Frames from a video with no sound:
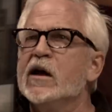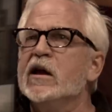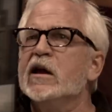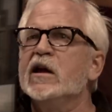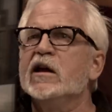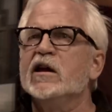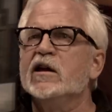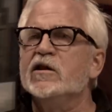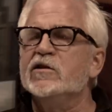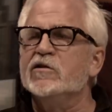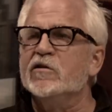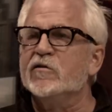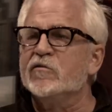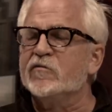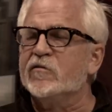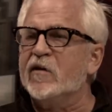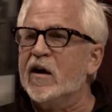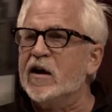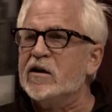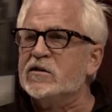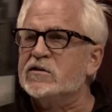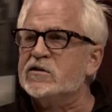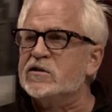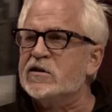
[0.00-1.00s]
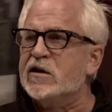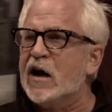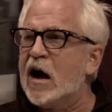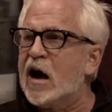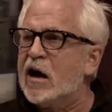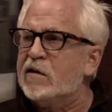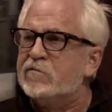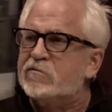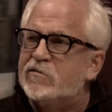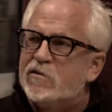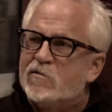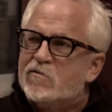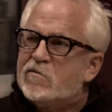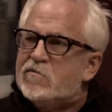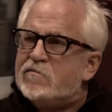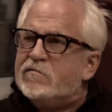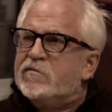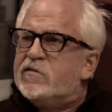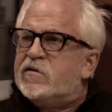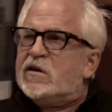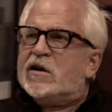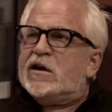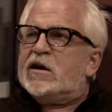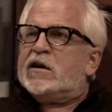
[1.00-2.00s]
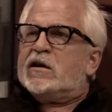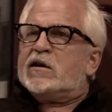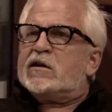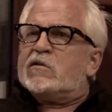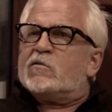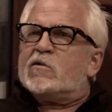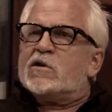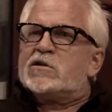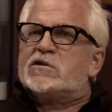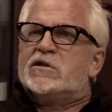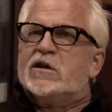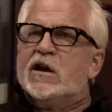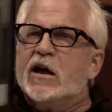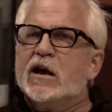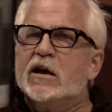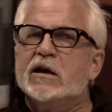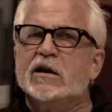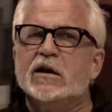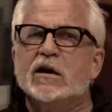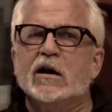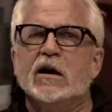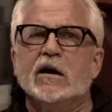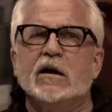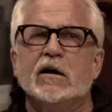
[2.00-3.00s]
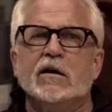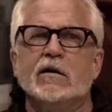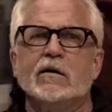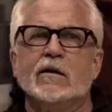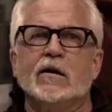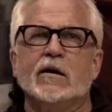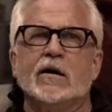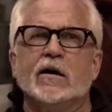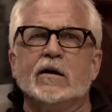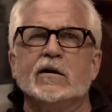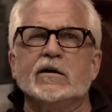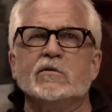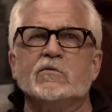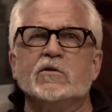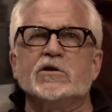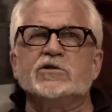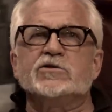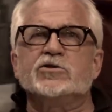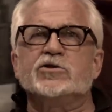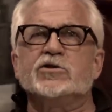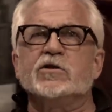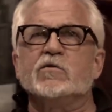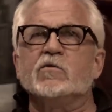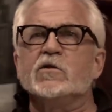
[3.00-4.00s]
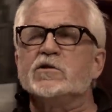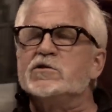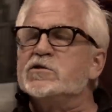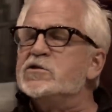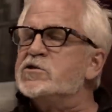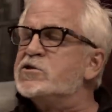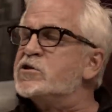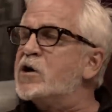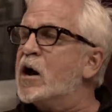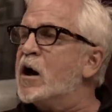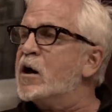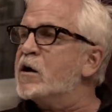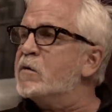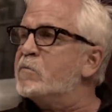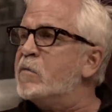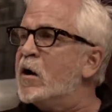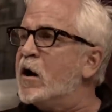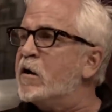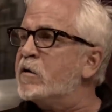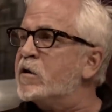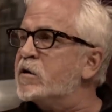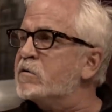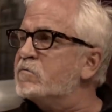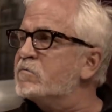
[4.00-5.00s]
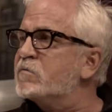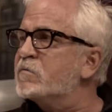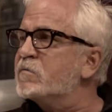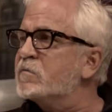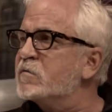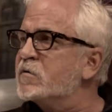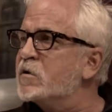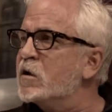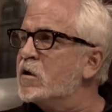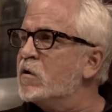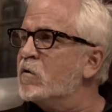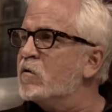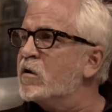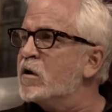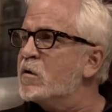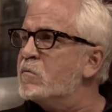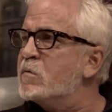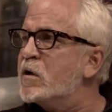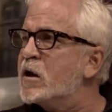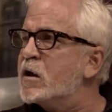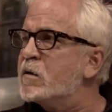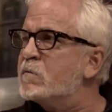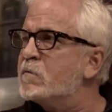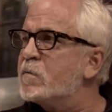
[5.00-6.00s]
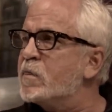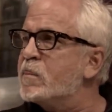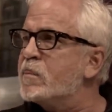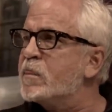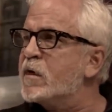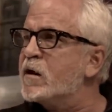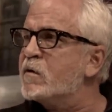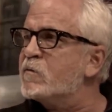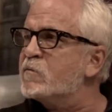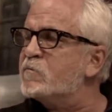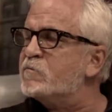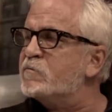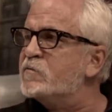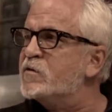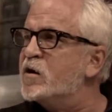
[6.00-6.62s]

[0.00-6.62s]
And in your face, not mm -hmm. there wasn't any. Uh, uh, he was sure wasn't shy about it. Yeah, you know absolutely. What I mean?